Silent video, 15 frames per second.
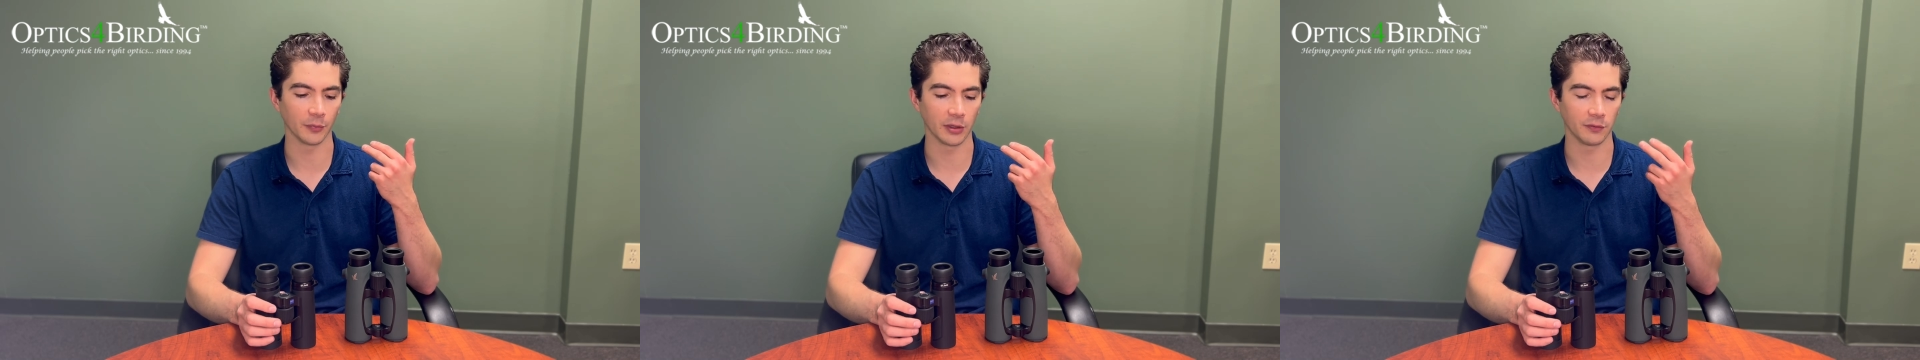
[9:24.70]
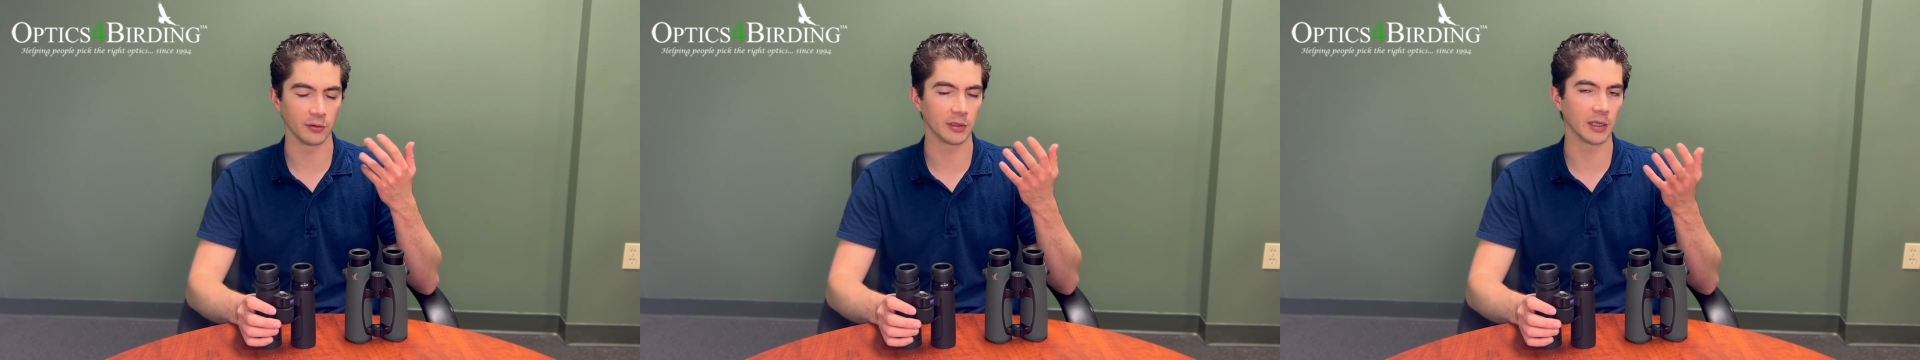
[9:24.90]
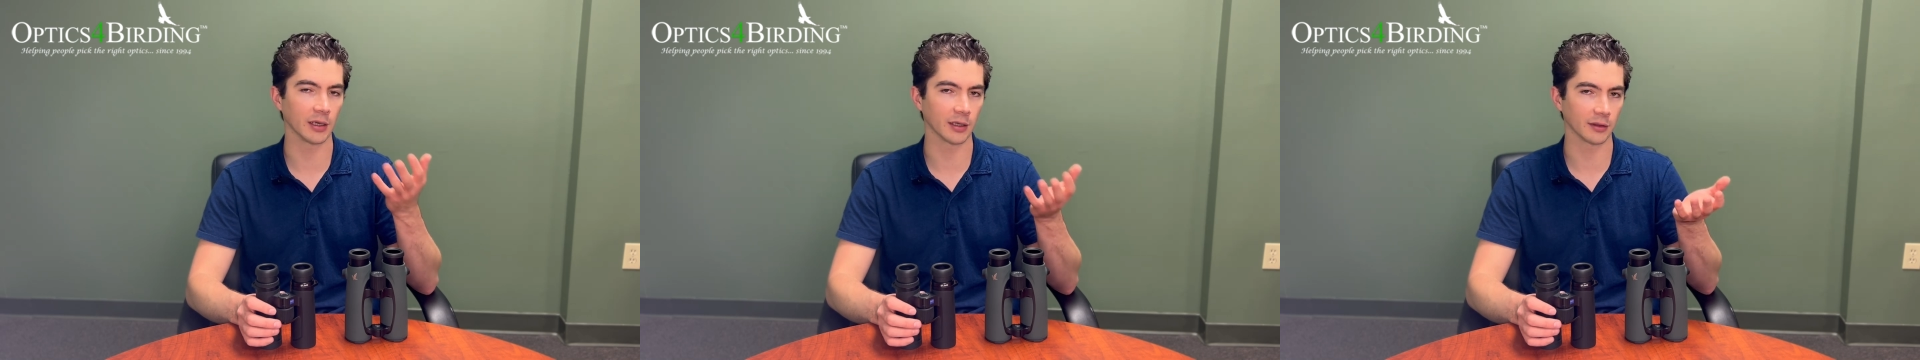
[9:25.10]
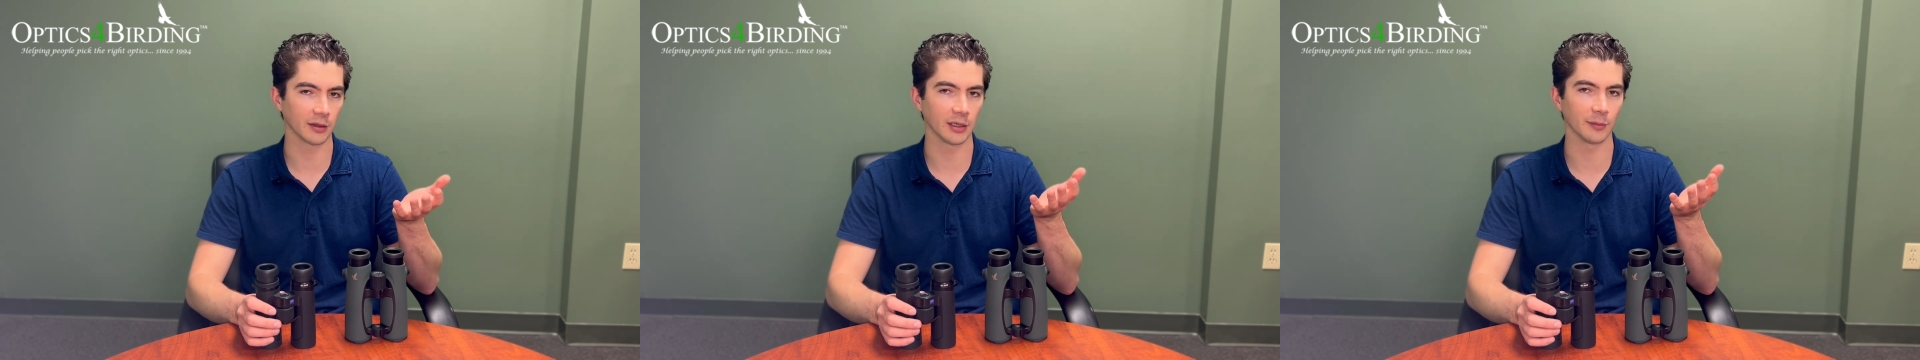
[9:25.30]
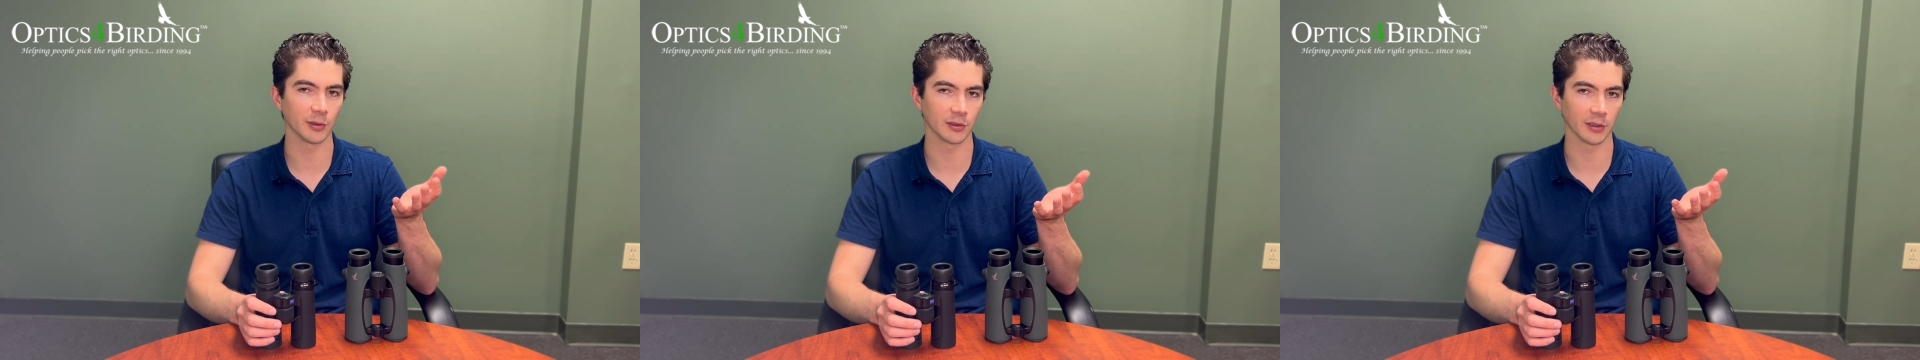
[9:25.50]
If you can't get
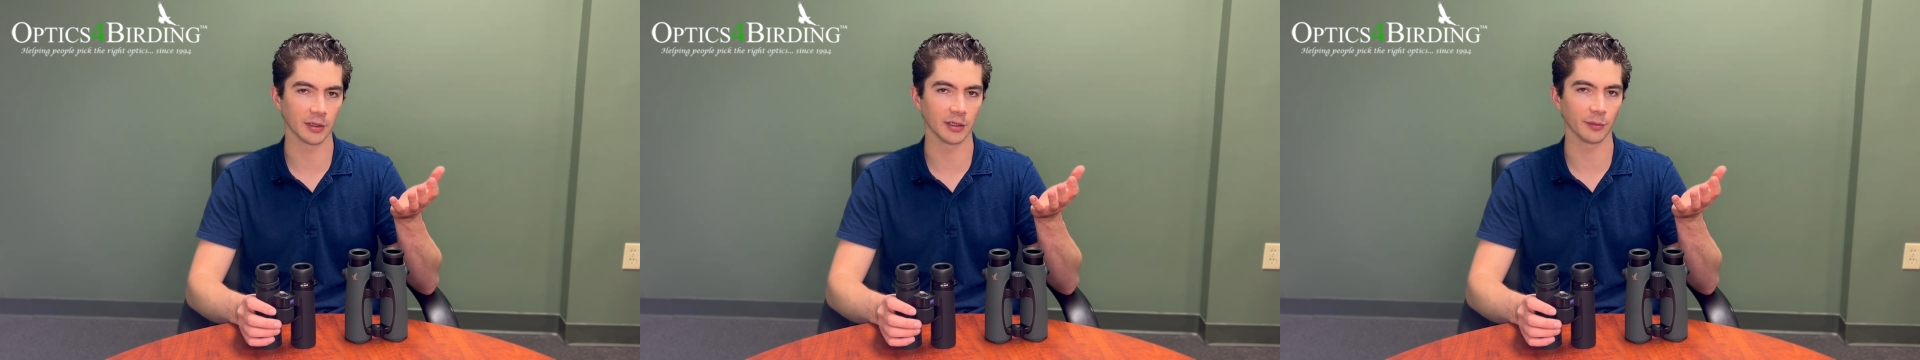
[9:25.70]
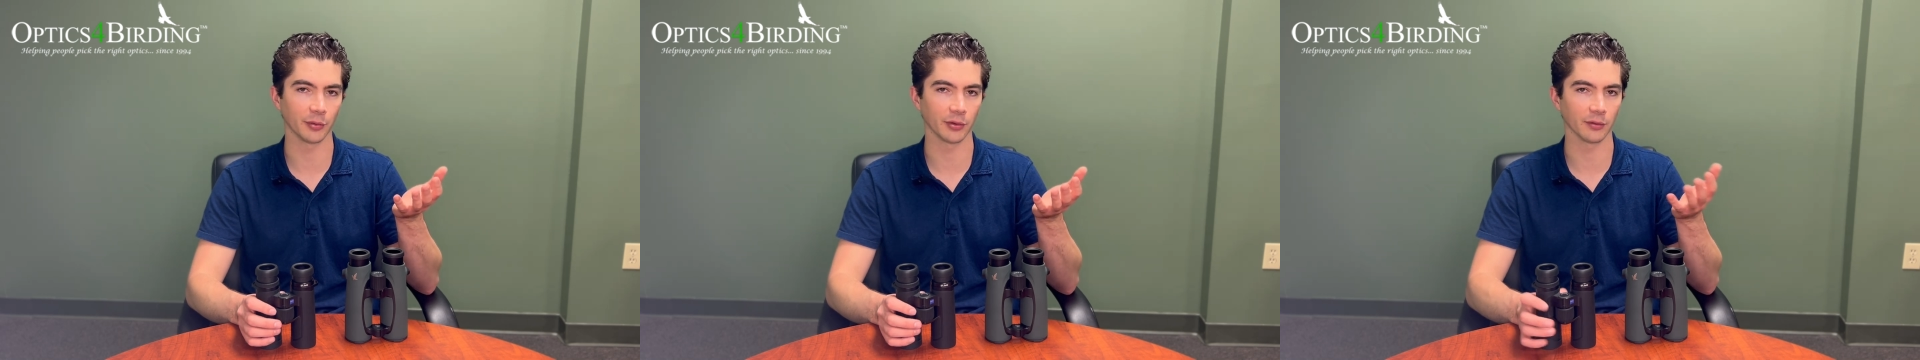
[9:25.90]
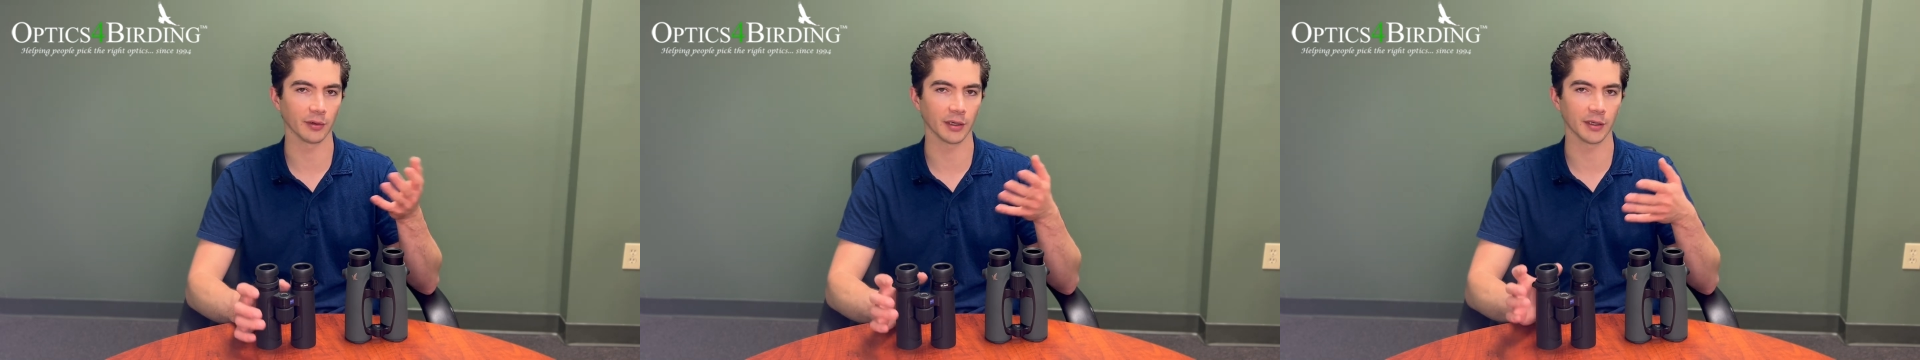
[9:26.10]
the image lined up with your